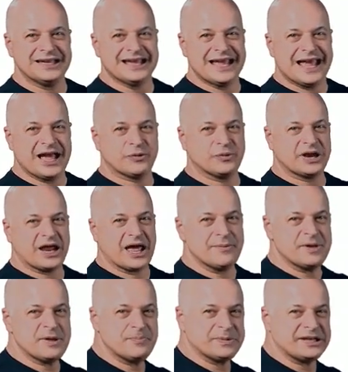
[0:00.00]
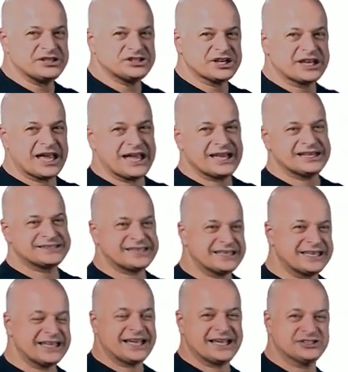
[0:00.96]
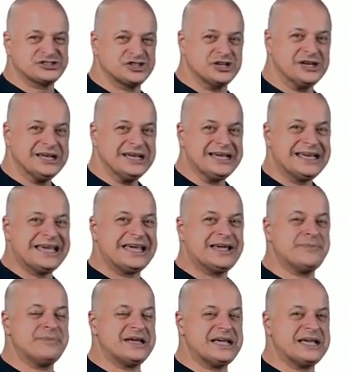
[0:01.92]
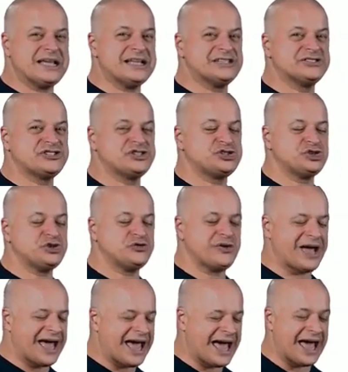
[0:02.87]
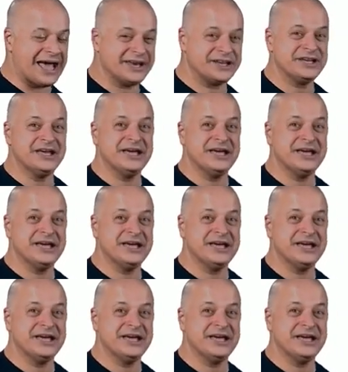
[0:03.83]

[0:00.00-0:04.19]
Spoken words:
And when hemiplegic gait is in the answer, it means that you've had